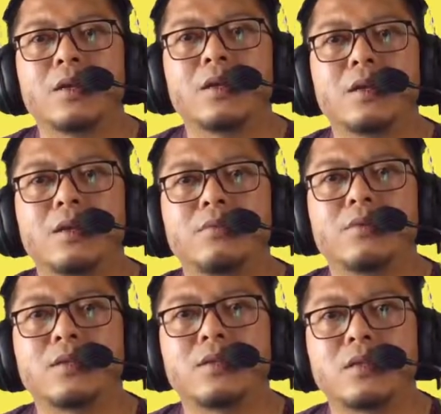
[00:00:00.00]
The
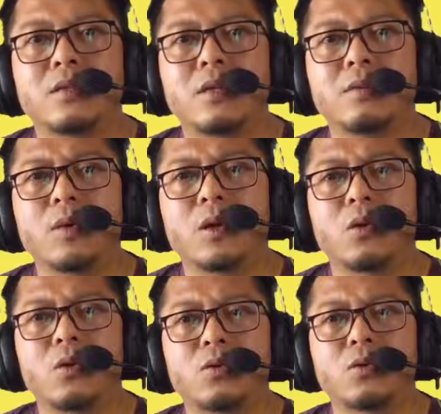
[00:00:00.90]
nervous system
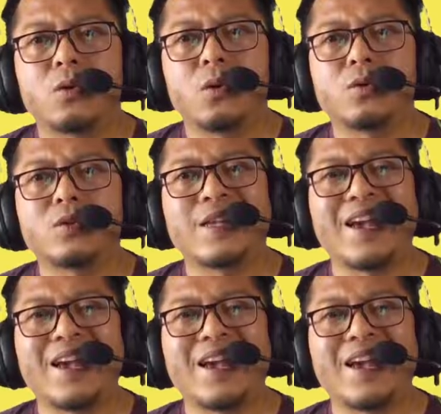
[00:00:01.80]
controls